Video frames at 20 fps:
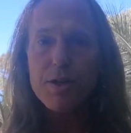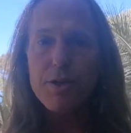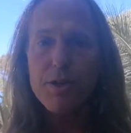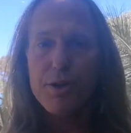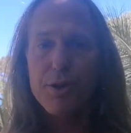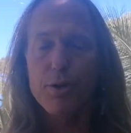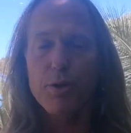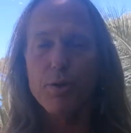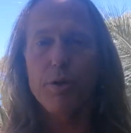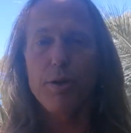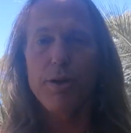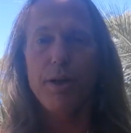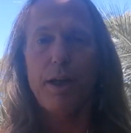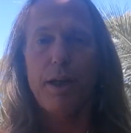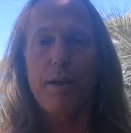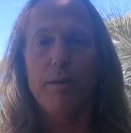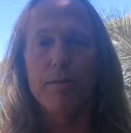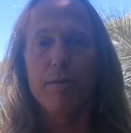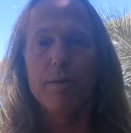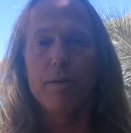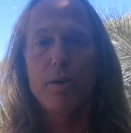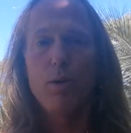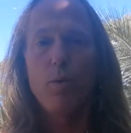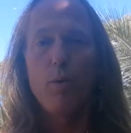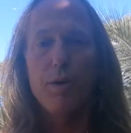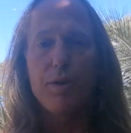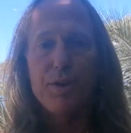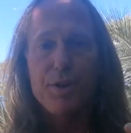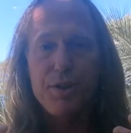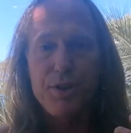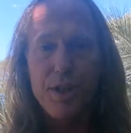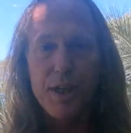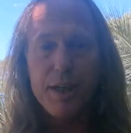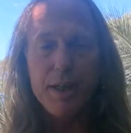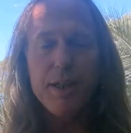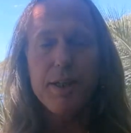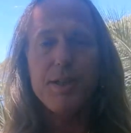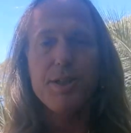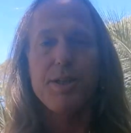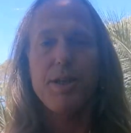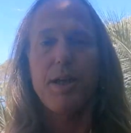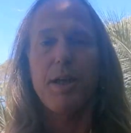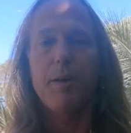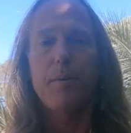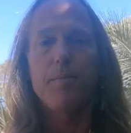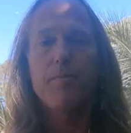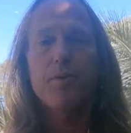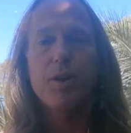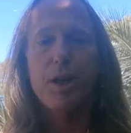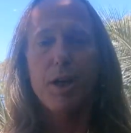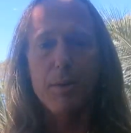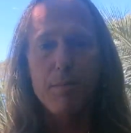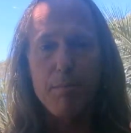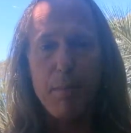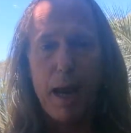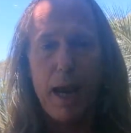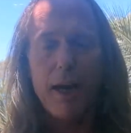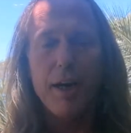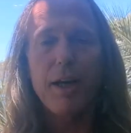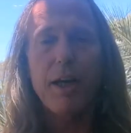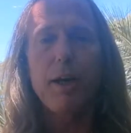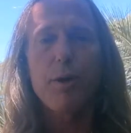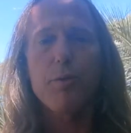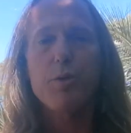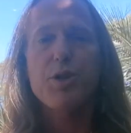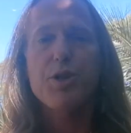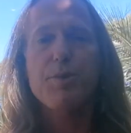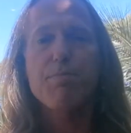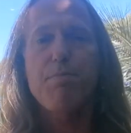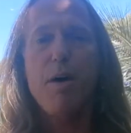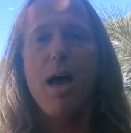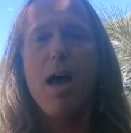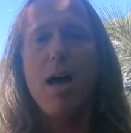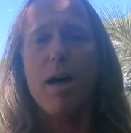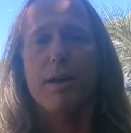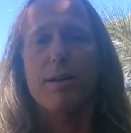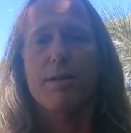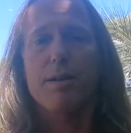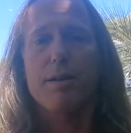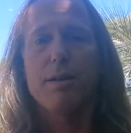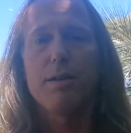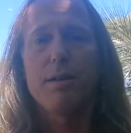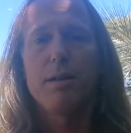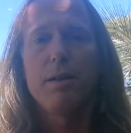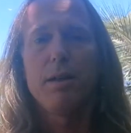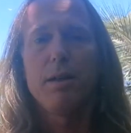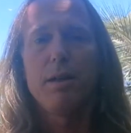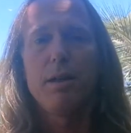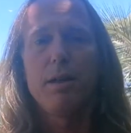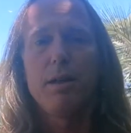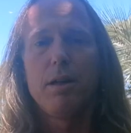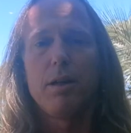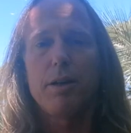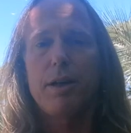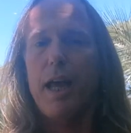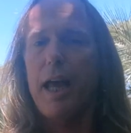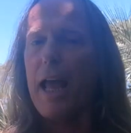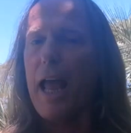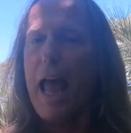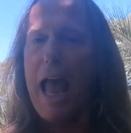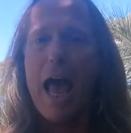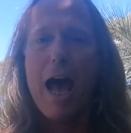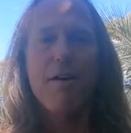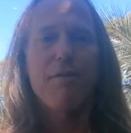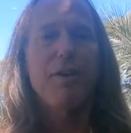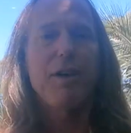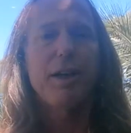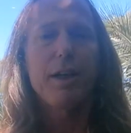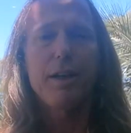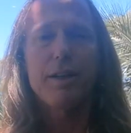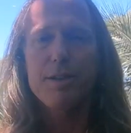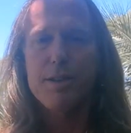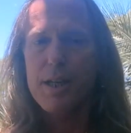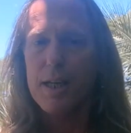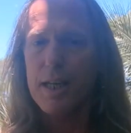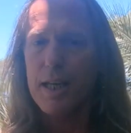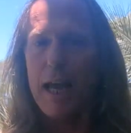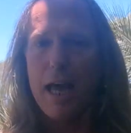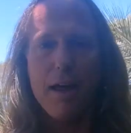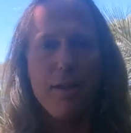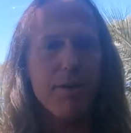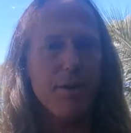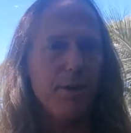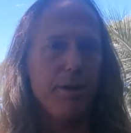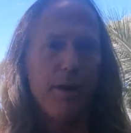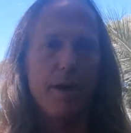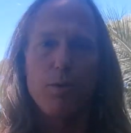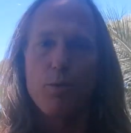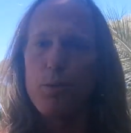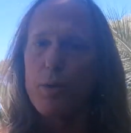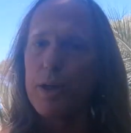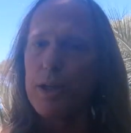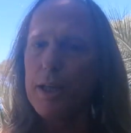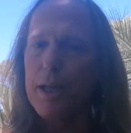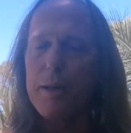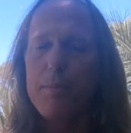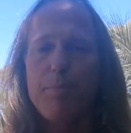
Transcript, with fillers: authority with dignity, commanding respect, okay, having it together and really